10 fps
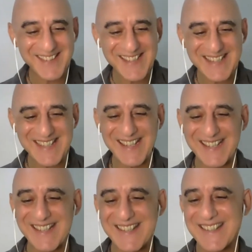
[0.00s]
after all these
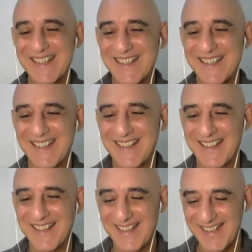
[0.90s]
years.
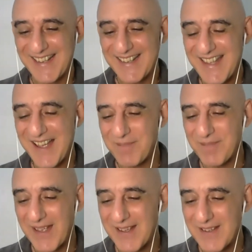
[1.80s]

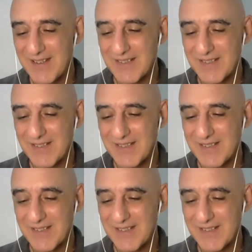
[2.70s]
Yeah.